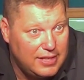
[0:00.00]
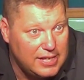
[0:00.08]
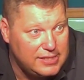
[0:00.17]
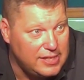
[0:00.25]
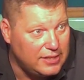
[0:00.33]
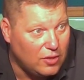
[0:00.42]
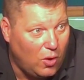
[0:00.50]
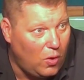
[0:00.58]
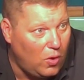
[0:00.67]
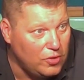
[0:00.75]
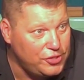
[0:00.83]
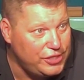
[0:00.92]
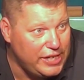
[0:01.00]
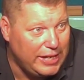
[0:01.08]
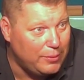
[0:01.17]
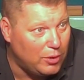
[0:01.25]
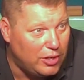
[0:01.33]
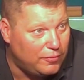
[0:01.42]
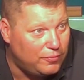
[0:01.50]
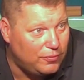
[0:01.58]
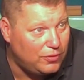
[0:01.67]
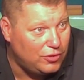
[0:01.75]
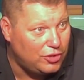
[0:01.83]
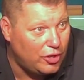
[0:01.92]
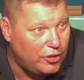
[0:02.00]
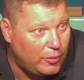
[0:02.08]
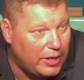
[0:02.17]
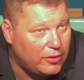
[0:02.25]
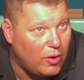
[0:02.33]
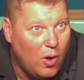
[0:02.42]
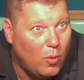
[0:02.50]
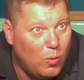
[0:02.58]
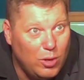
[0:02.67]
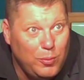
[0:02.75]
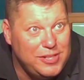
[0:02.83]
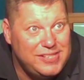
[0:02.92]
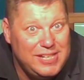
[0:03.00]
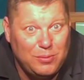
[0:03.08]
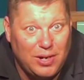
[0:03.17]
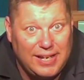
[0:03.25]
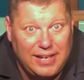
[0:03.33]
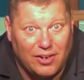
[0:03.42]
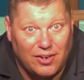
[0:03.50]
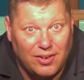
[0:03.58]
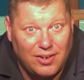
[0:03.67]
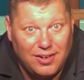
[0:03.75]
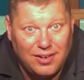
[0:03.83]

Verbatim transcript: they said the whole city would have turned around. What do we see right here?